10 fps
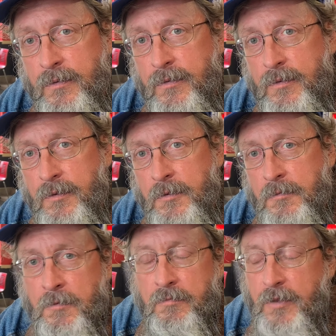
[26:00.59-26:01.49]
to...
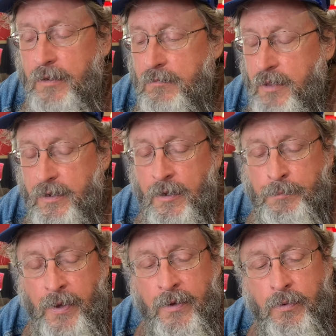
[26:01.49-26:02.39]
address they, the problem. They
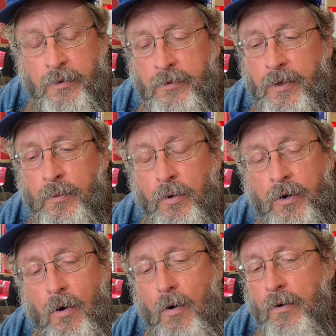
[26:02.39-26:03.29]
get paid whether they
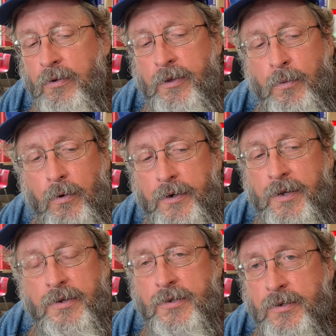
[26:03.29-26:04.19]
work hard or they work
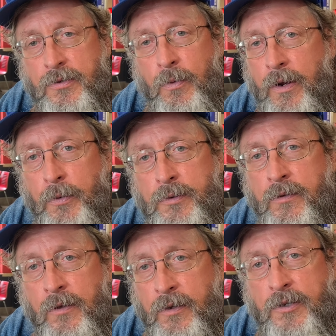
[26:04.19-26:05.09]
easy, is the way it was
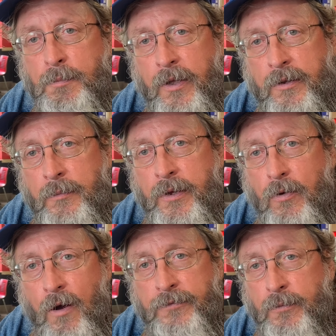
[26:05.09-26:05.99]
explained to me
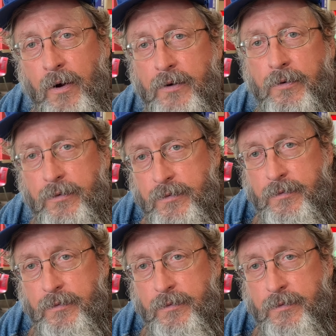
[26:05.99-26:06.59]
off the record.